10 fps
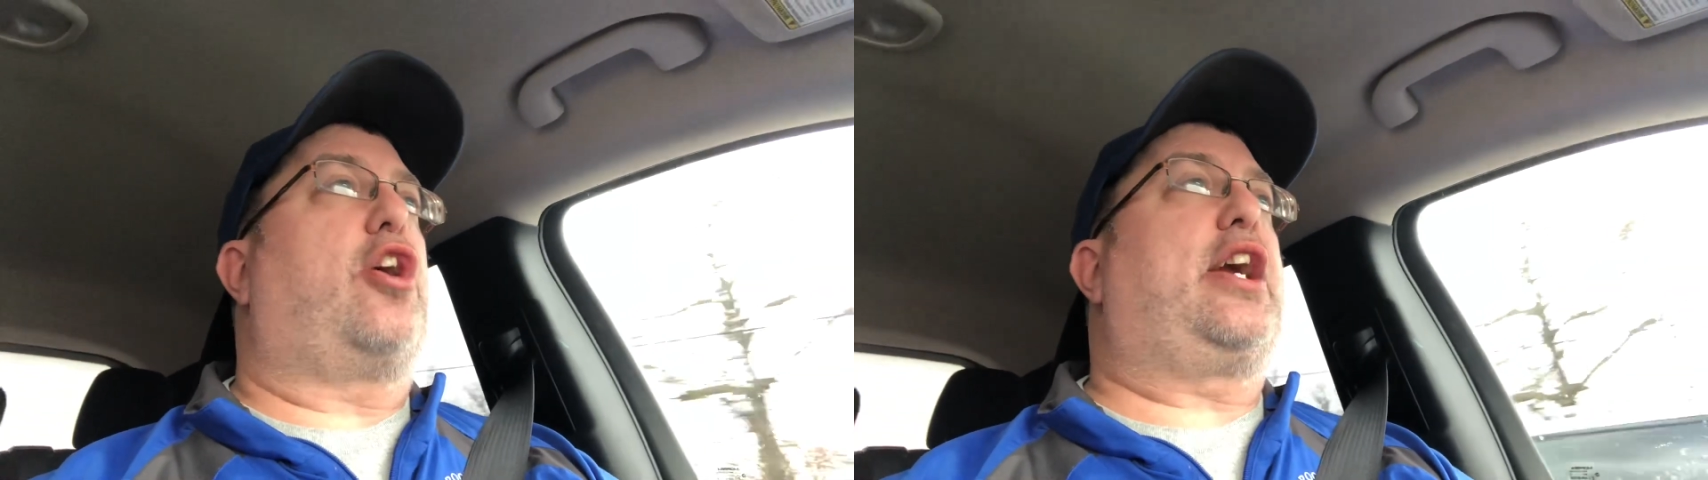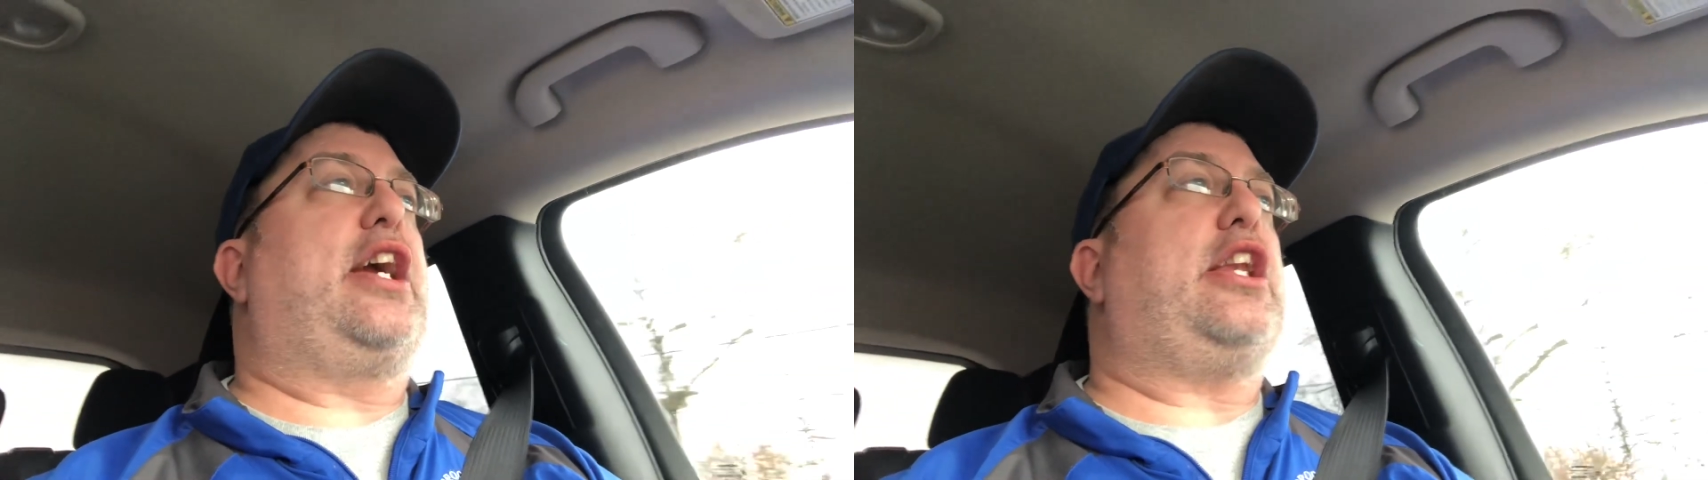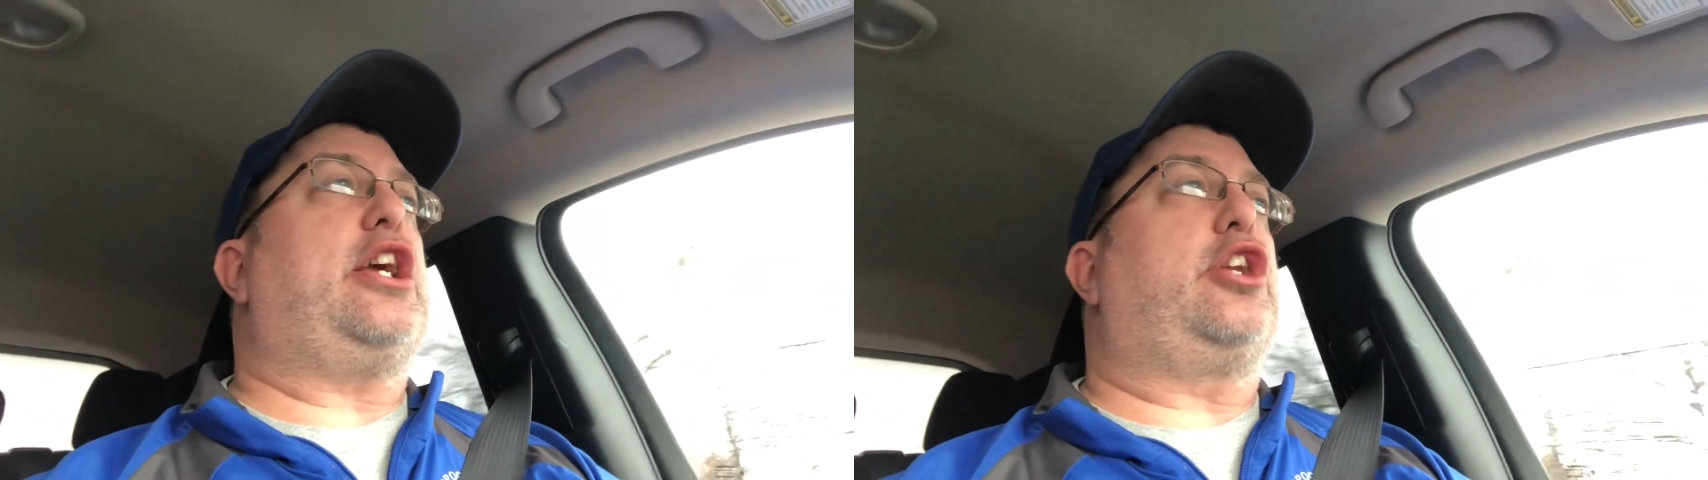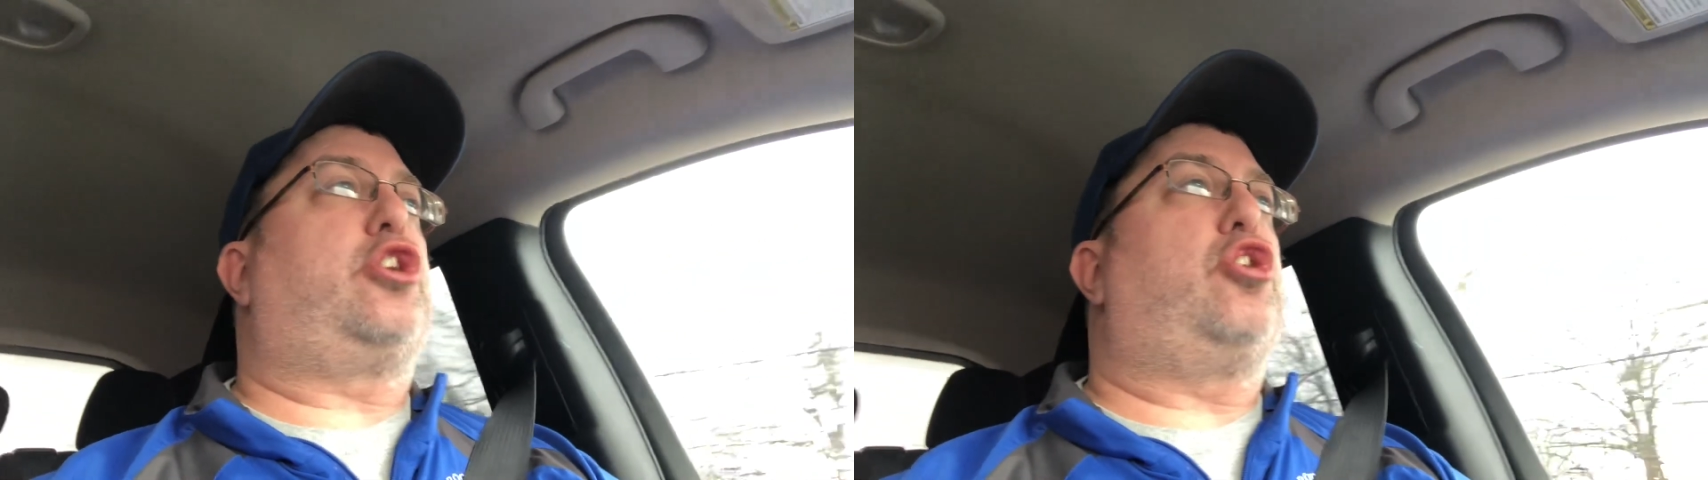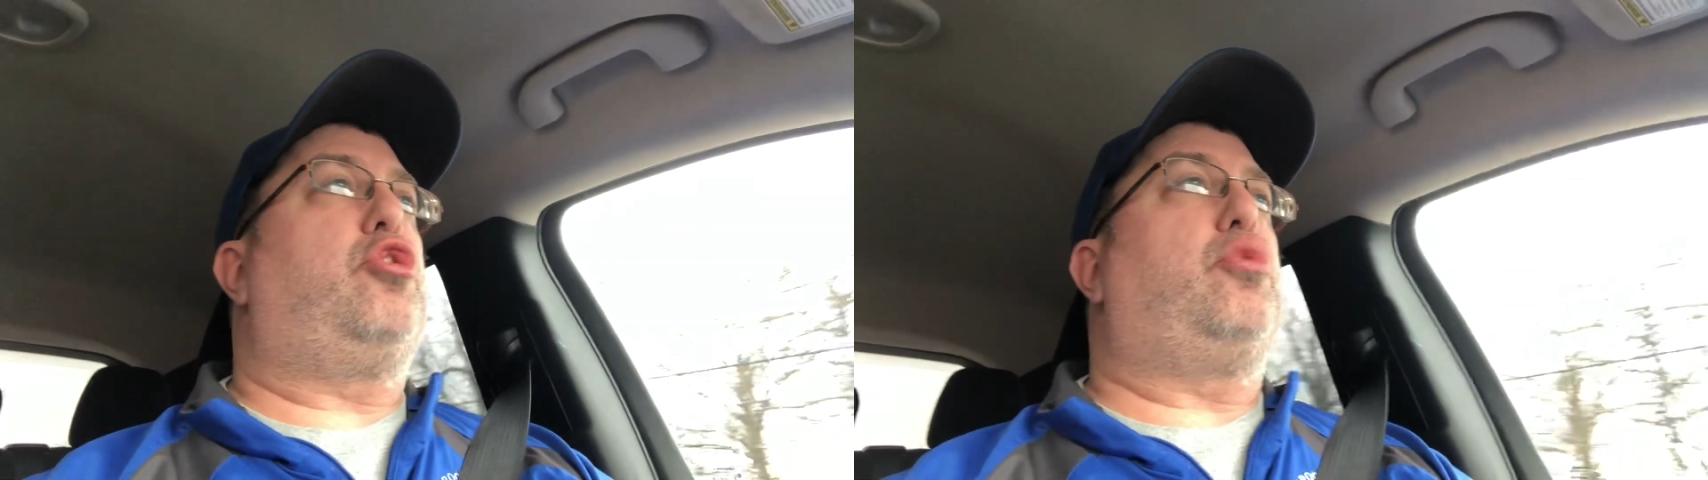get
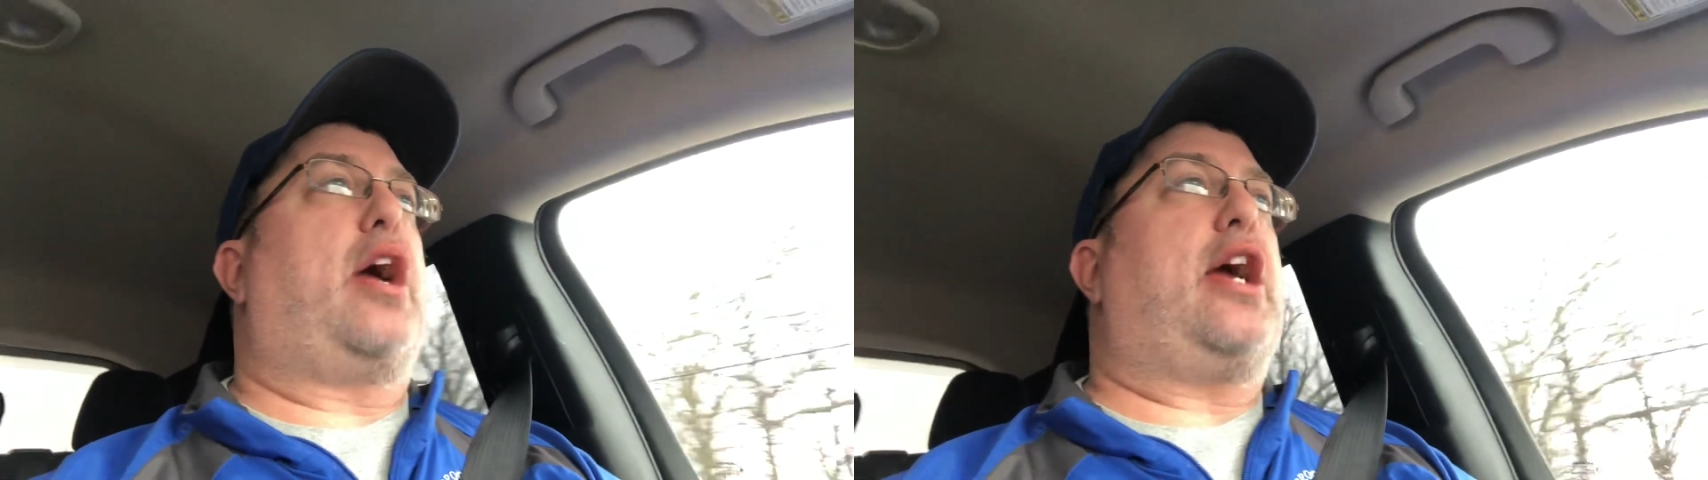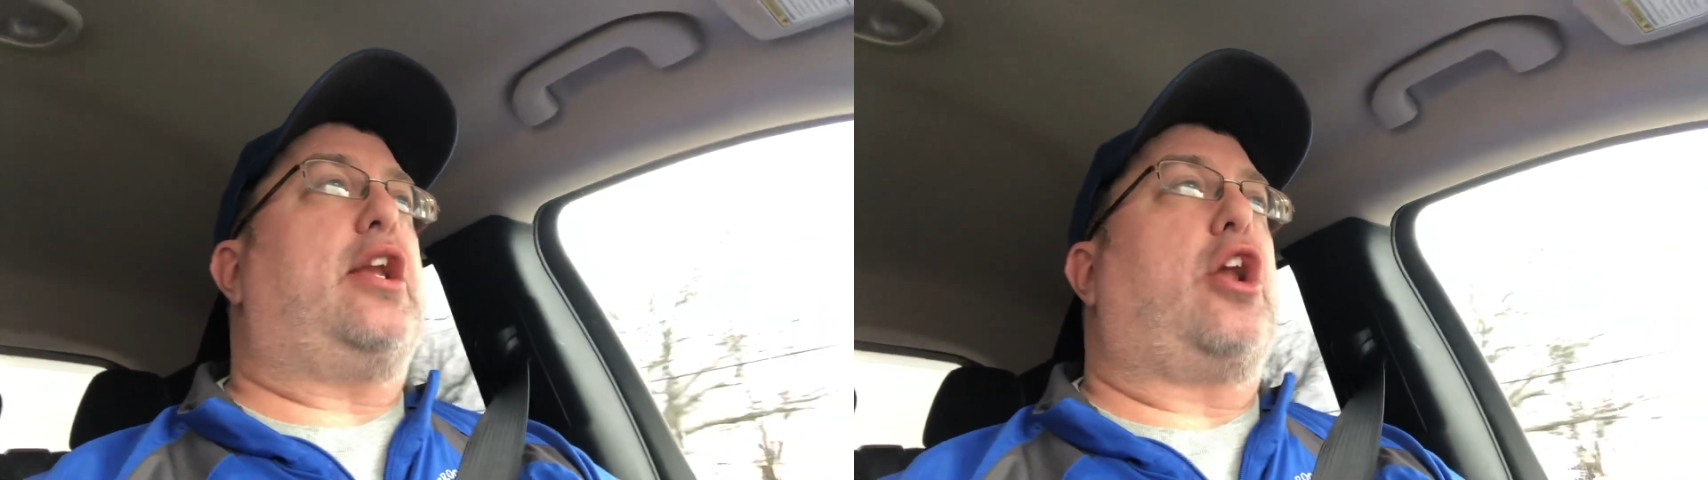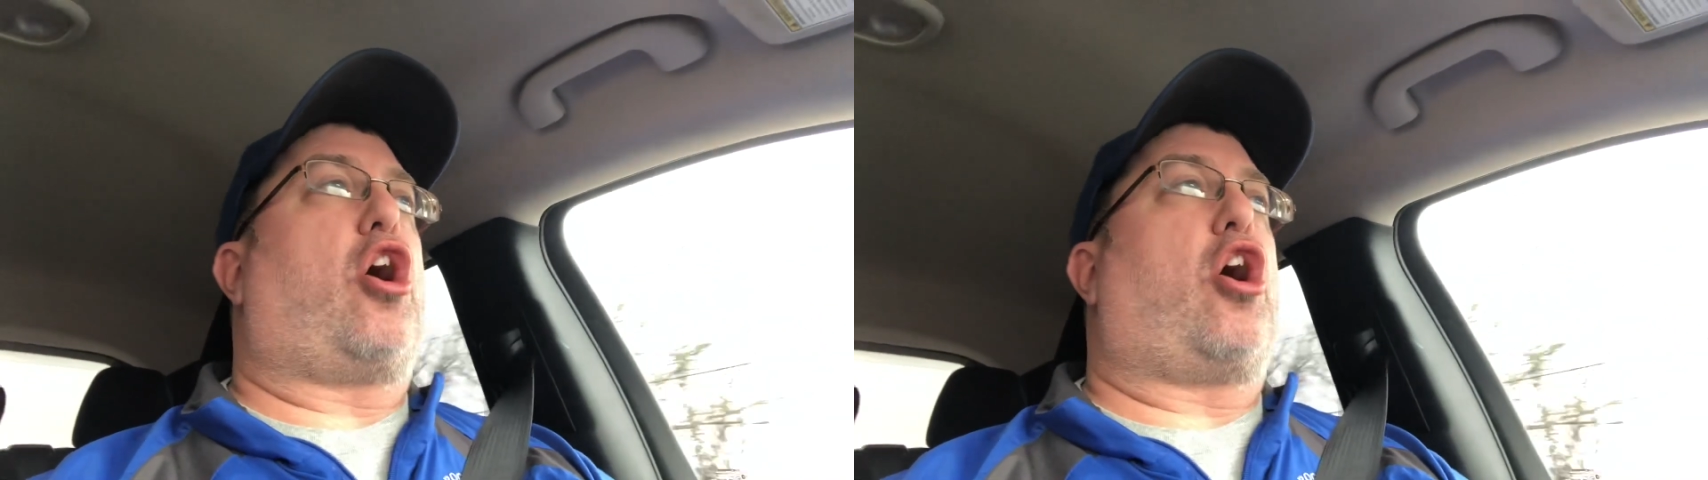into an